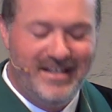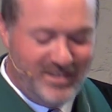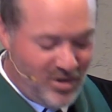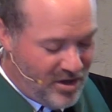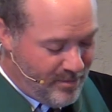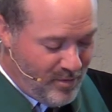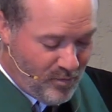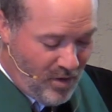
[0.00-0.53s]

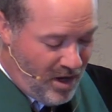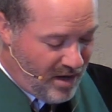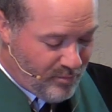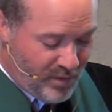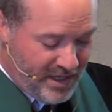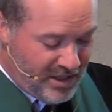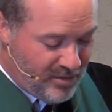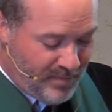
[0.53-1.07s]
Don't get me
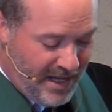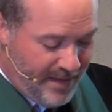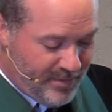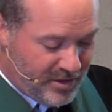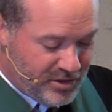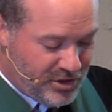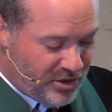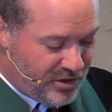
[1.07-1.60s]
wrong, bringing your
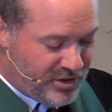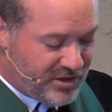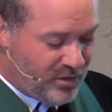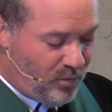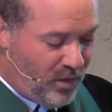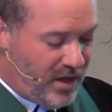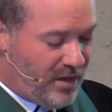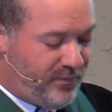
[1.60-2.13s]
Bible to church is
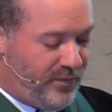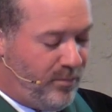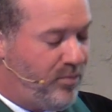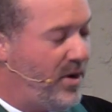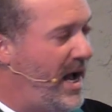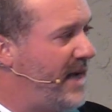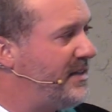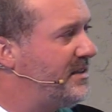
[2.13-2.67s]
a wonderful
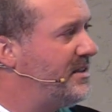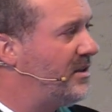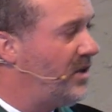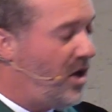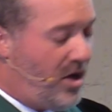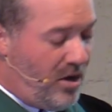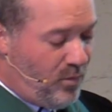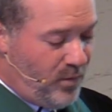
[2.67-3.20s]
practice
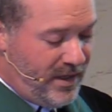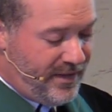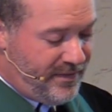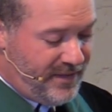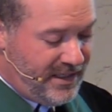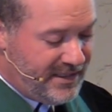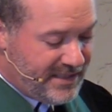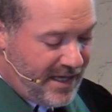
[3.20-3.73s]
along
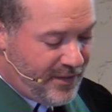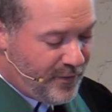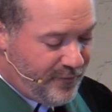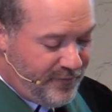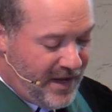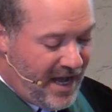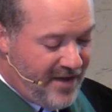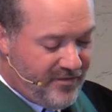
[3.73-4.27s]
with these other
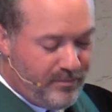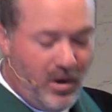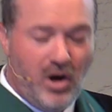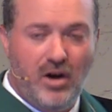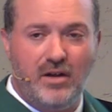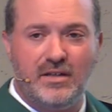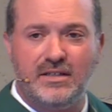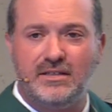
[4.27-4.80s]
5
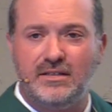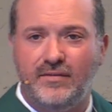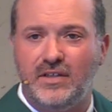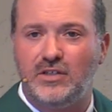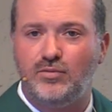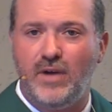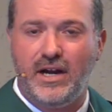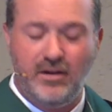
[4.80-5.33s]
marks of
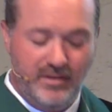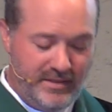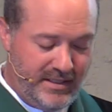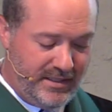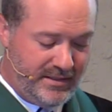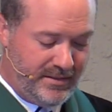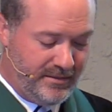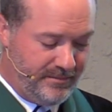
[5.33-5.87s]
this record
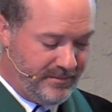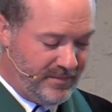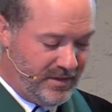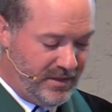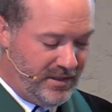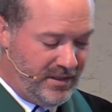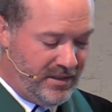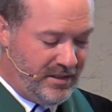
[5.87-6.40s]
system.
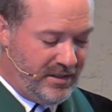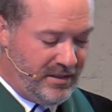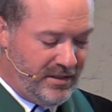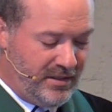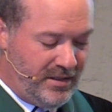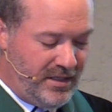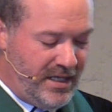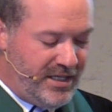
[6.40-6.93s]

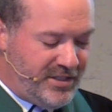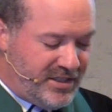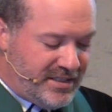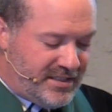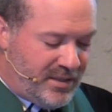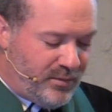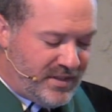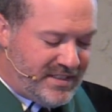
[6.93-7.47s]
It's
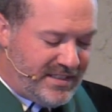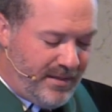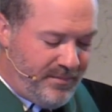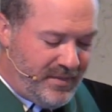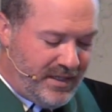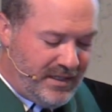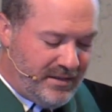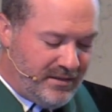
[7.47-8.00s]
just there was
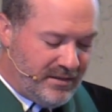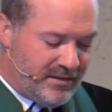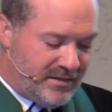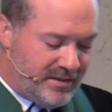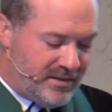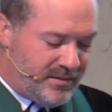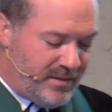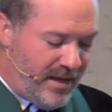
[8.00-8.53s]
something
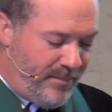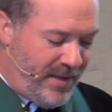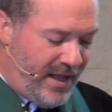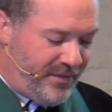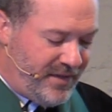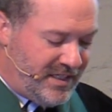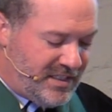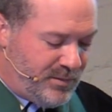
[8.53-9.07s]

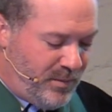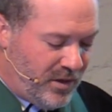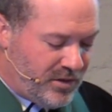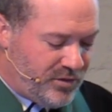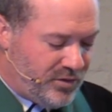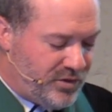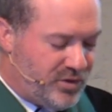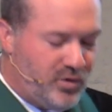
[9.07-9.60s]
about these
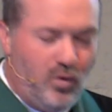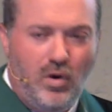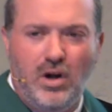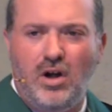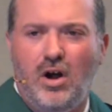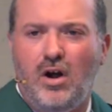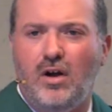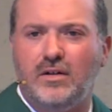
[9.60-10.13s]
spiritual
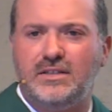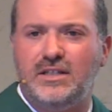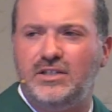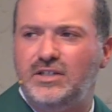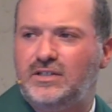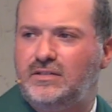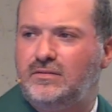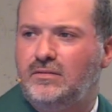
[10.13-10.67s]
scorecards
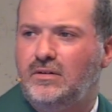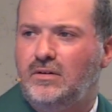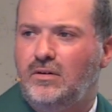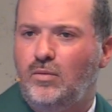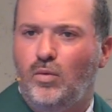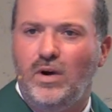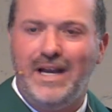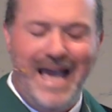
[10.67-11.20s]
that just
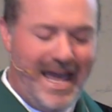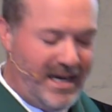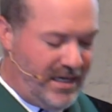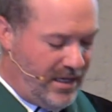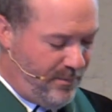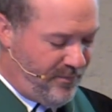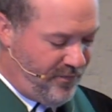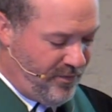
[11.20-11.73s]
weren't
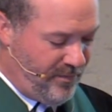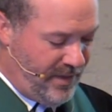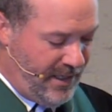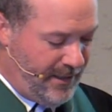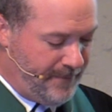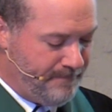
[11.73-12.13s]
adding up for me.